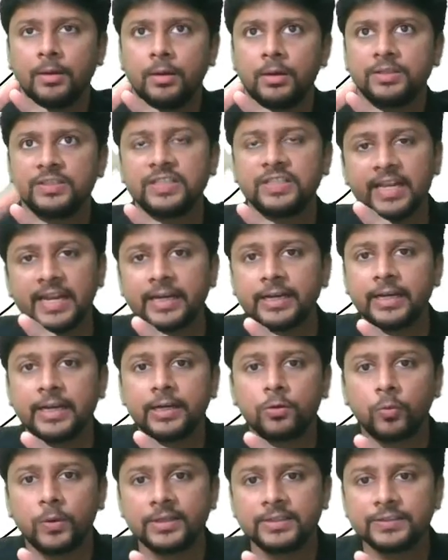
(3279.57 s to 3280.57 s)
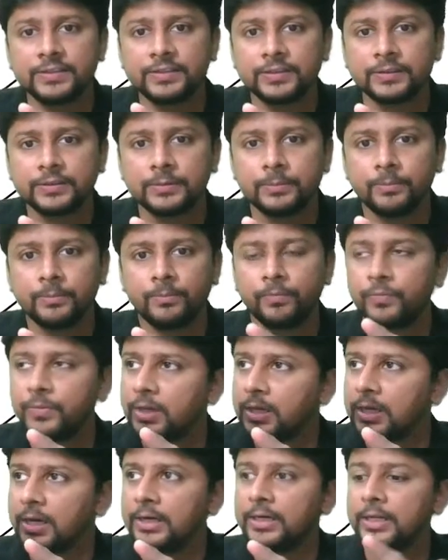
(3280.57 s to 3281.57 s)
select it once,
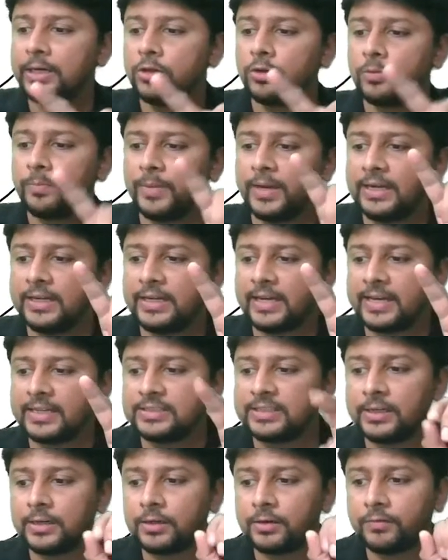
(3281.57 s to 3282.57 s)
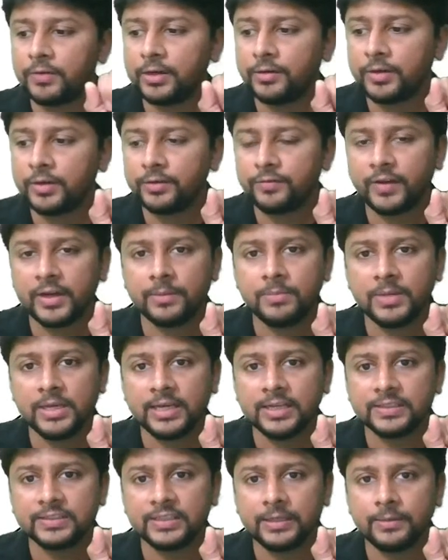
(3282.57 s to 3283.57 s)
continue paying tax under 115
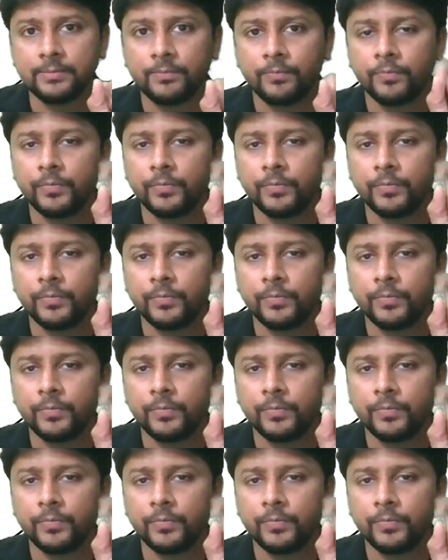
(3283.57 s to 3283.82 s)
BAC.